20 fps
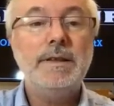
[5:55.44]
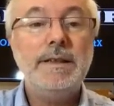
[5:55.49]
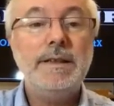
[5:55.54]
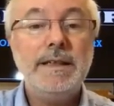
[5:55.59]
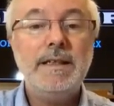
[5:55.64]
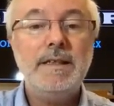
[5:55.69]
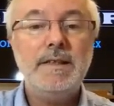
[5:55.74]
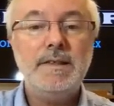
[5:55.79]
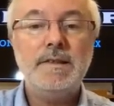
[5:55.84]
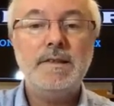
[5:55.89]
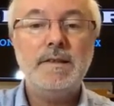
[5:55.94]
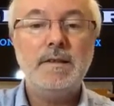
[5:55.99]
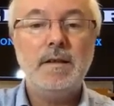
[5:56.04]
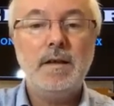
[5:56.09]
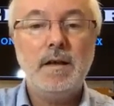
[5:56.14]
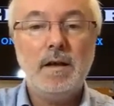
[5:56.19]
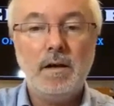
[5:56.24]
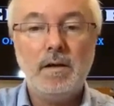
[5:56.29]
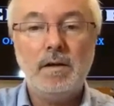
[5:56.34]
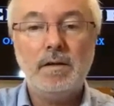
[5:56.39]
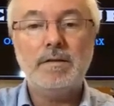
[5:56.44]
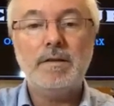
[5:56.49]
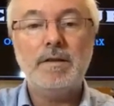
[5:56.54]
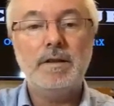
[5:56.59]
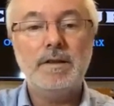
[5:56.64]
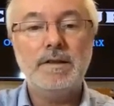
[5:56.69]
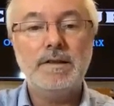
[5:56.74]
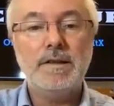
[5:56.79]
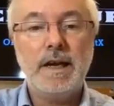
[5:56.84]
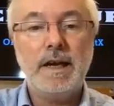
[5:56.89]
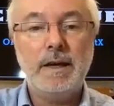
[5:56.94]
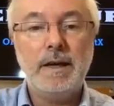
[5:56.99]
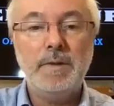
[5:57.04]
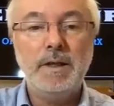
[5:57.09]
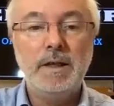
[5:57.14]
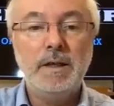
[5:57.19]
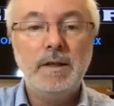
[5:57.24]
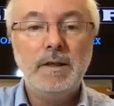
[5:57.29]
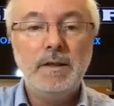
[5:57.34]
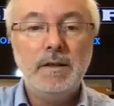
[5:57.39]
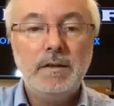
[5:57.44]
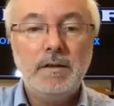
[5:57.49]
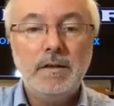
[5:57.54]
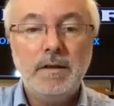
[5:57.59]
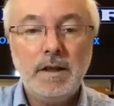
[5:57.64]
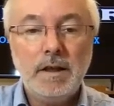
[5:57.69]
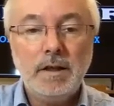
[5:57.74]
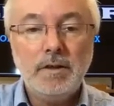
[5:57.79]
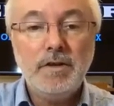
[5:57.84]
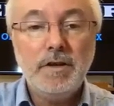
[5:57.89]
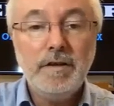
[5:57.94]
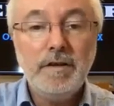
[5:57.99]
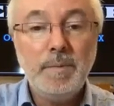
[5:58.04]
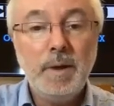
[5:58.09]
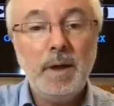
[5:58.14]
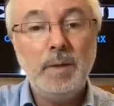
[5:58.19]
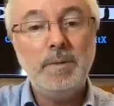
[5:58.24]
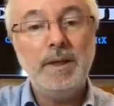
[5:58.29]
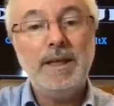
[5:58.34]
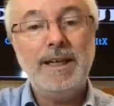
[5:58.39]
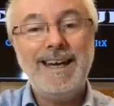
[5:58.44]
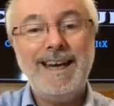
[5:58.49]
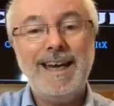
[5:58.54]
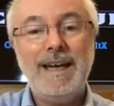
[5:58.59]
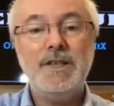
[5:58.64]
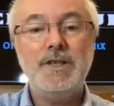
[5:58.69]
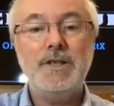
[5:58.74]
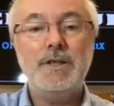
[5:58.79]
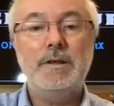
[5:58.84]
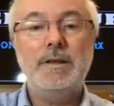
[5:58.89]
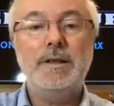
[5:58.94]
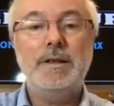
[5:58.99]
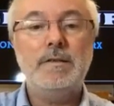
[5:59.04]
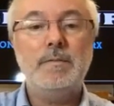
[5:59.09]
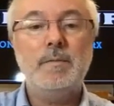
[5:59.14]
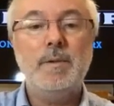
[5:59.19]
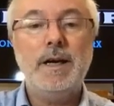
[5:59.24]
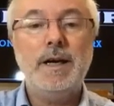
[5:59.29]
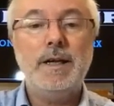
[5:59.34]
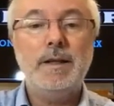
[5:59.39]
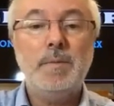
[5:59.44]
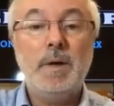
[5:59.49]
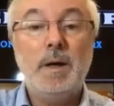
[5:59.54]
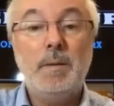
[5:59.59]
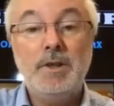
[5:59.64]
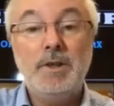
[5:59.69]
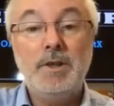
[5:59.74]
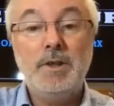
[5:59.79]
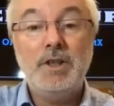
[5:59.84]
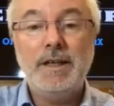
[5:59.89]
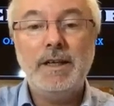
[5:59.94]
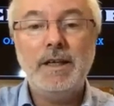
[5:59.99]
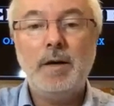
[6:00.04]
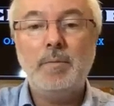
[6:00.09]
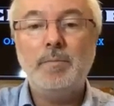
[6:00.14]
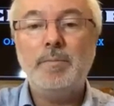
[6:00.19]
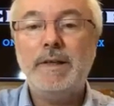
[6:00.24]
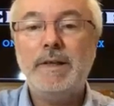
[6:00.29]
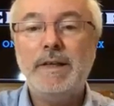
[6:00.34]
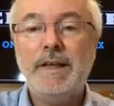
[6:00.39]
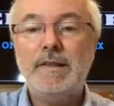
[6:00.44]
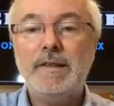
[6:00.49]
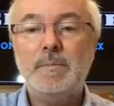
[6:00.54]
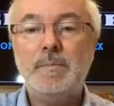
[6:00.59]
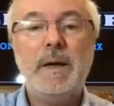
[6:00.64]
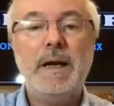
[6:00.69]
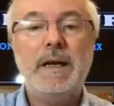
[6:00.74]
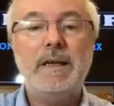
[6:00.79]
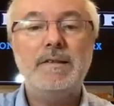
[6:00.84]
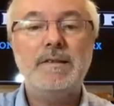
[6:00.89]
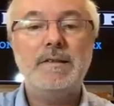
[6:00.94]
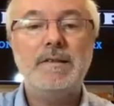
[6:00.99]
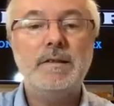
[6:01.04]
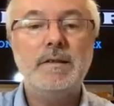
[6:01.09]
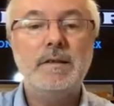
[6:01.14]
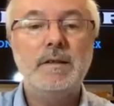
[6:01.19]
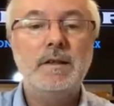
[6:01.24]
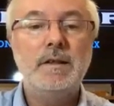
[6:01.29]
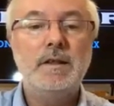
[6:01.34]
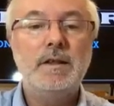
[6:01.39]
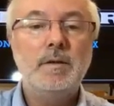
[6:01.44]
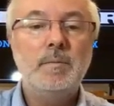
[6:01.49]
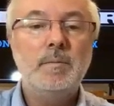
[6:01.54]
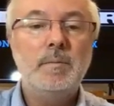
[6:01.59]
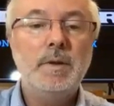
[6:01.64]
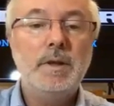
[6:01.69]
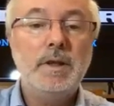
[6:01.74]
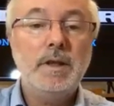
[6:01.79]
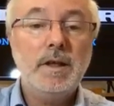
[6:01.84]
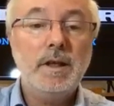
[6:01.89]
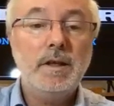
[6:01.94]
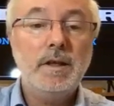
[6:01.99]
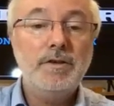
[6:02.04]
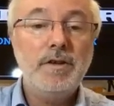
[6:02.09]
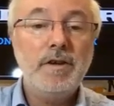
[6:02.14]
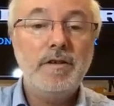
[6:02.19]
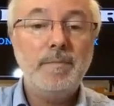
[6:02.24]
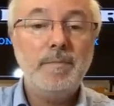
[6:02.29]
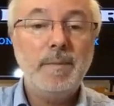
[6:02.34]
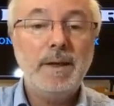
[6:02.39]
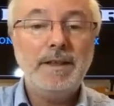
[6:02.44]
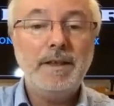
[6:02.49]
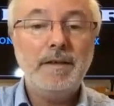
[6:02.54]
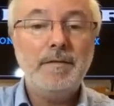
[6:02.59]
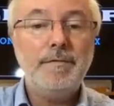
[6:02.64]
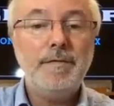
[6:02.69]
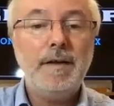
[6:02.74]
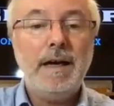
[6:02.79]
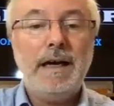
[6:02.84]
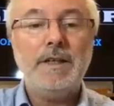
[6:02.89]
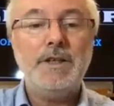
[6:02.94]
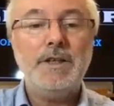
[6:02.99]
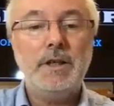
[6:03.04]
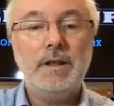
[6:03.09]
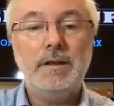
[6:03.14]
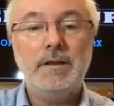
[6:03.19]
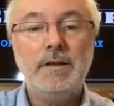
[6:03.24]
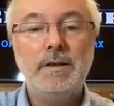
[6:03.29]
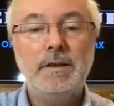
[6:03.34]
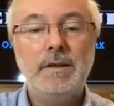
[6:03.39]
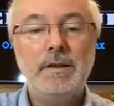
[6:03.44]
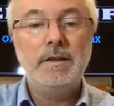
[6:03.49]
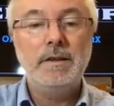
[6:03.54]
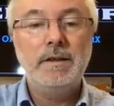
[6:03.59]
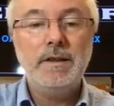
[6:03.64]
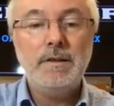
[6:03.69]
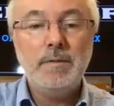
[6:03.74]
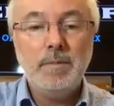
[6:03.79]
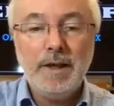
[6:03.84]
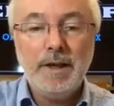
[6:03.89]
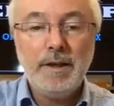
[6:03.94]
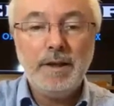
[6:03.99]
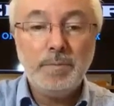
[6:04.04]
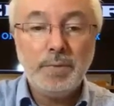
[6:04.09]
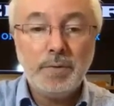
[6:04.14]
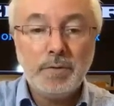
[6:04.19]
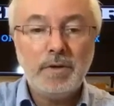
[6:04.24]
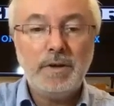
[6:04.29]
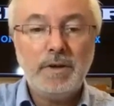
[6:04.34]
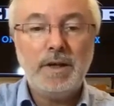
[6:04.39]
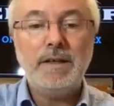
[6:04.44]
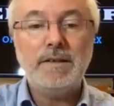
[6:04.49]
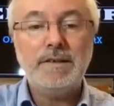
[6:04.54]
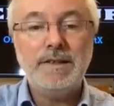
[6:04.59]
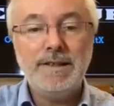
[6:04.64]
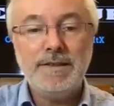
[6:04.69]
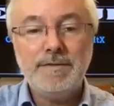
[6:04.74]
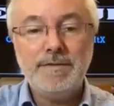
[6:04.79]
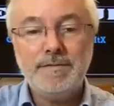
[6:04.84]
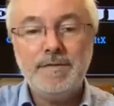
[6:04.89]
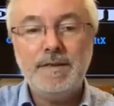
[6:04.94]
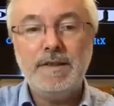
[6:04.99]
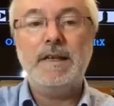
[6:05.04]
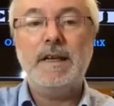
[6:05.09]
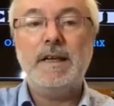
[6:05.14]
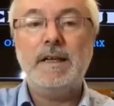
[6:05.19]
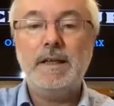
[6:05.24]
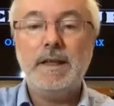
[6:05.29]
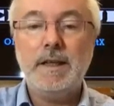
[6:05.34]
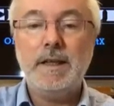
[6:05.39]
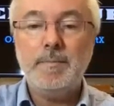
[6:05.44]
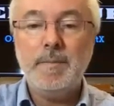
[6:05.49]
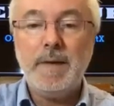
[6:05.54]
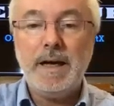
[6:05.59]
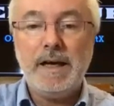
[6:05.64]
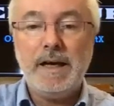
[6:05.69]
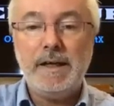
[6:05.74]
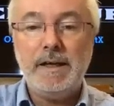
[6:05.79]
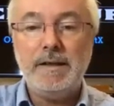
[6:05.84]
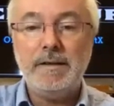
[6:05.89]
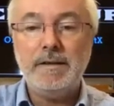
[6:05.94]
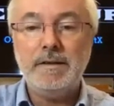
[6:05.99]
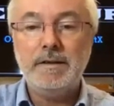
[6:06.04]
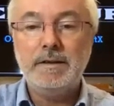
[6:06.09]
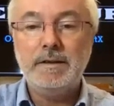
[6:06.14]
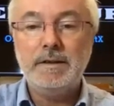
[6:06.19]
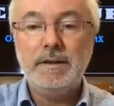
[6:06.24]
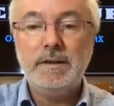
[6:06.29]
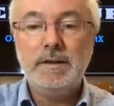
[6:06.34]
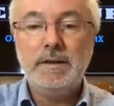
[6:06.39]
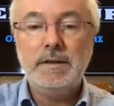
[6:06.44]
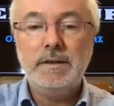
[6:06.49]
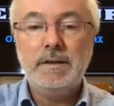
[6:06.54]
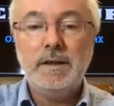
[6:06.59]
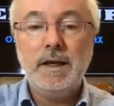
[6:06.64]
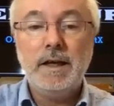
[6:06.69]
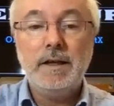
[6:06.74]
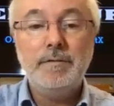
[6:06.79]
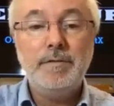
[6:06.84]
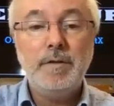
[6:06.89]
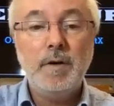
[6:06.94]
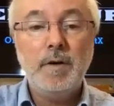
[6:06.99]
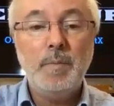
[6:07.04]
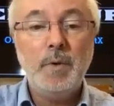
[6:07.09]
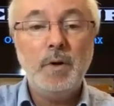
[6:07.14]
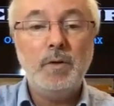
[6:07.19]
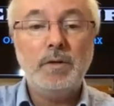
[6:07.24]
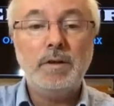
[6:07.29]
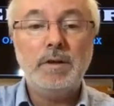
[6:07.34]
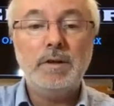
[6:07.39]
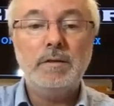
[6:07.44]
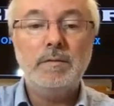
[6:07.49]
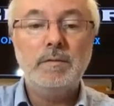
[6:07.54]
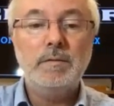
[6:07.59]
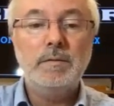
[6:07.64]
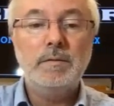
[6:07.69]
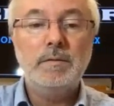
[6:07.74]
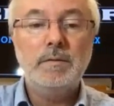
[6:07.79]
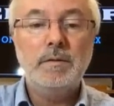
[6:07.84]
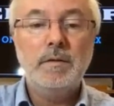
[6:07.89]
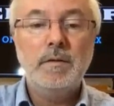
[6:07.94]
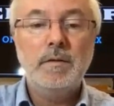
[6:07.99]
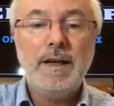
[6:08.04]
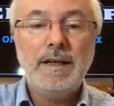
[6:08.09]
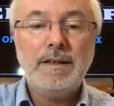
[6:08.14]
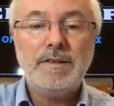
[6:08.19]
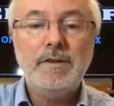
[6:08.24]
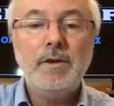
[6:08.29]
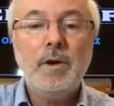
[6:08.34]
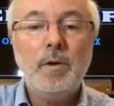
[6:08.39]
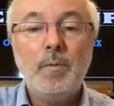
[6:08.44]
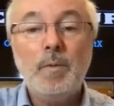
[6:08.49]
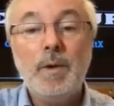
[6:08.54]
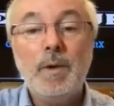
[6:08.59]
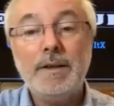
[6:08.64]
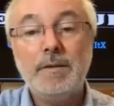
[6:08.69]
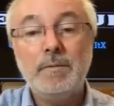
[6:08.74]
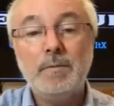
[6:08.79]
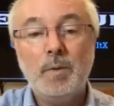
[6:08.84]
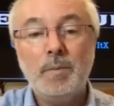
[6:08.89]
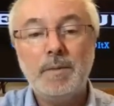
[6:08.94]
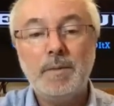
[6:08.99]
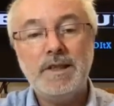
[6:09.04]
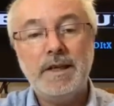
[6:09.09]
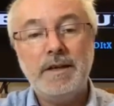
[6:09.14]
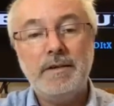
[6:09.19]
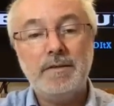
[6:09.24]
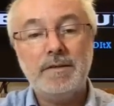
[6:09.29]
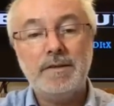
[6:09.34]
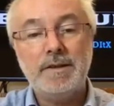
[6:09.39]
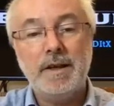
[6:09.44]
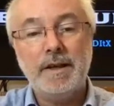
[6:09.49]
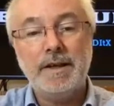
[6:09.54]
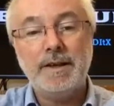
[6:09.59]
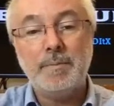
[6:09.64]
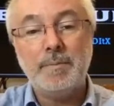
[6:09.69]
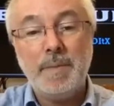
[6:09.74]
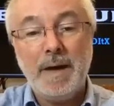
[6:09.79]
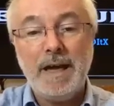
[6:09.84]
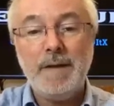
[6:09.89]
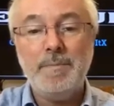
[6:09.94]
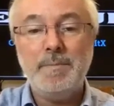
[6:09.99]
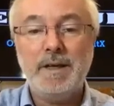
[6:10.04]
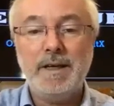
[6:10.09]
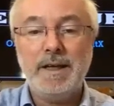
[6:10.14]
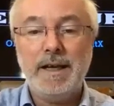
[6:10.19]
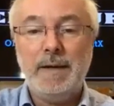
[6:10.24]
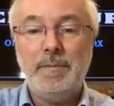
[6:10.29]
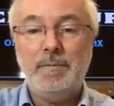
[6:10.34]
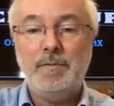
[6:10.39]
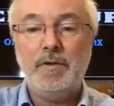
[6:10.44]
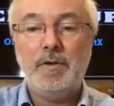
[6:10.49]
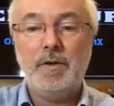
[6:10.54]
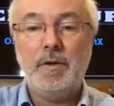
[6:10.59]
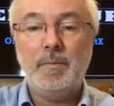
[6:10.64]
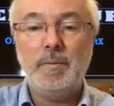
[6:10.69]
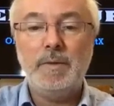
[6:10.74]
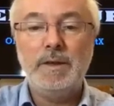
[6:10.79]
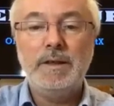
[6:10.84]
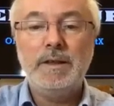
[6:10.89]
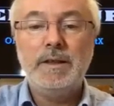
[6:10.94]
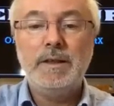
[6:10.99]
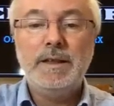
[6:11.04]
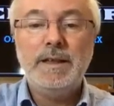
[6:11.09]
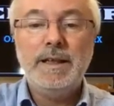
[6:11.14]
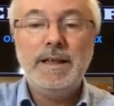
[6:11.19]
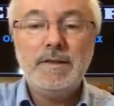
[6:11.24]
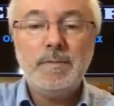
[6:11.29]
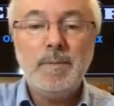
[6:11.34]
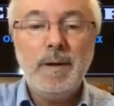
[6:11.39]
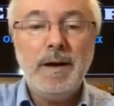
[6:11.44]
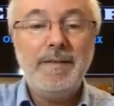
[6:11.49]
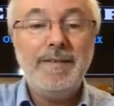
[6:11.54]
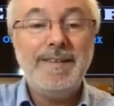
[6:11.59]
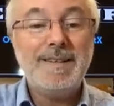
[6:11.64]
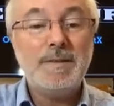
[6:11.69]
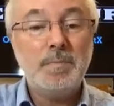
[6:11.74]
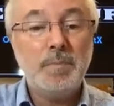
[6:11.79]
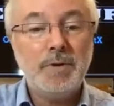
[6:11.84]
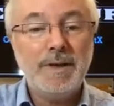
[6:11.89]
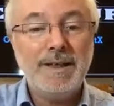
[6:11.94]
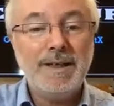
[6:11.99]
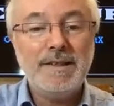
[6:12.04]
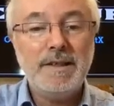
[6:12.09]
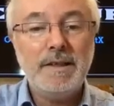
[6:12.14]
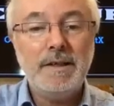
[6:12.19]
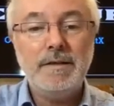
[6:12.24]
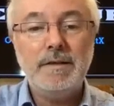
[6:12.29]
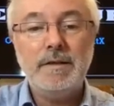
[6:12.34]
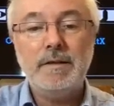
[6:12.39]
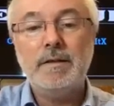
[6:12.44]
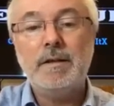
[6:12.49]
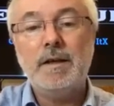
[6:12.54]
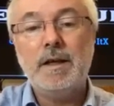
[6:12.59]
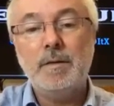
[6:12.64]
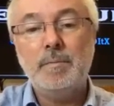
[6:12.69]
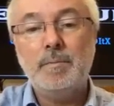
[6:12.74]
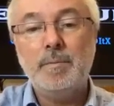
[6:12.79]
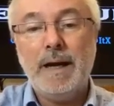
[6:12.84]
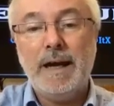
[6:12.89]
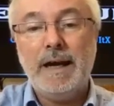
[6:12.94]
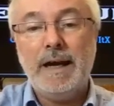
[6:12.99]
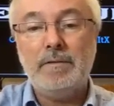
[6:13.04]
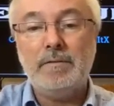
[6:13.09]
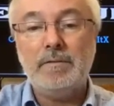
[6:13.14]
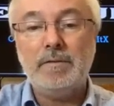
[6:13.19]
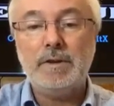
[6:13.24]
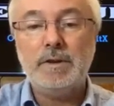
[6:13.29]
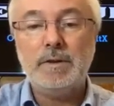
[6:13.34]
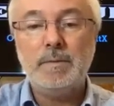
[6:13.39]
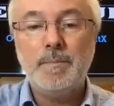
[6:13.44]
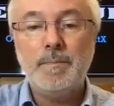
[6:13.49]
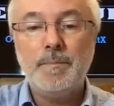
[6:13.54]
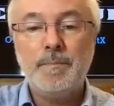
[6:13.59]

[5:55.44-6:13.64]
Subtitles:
These aren't the same. The country of publication is where the publishing company is based, but the country of manufacture is where the product is physically made. And for a book, that's not where the raw materials like the paper came from. It's where it's printed and bound.